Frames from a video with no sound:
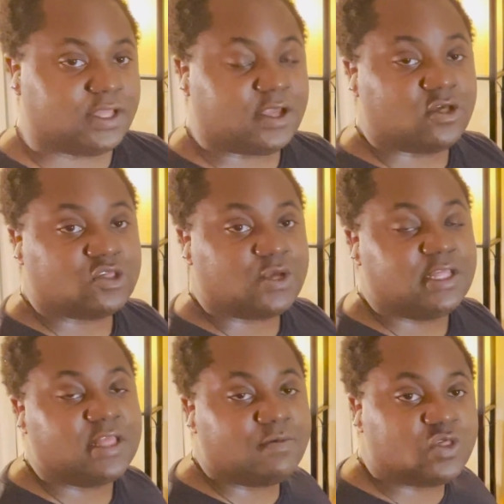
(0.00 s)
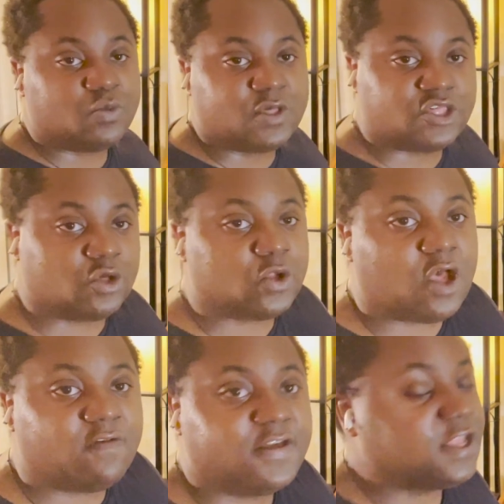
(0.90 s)
And also he loves to be shown
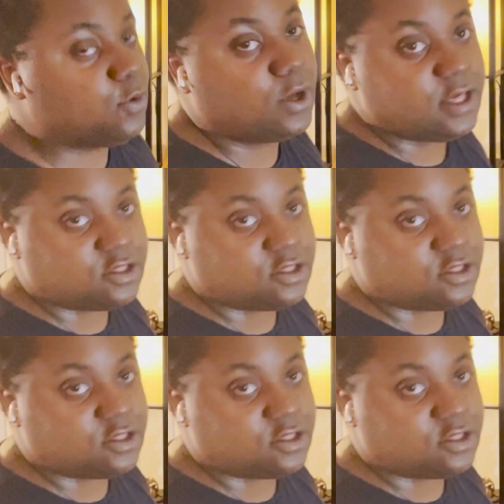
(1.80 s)
off anyway.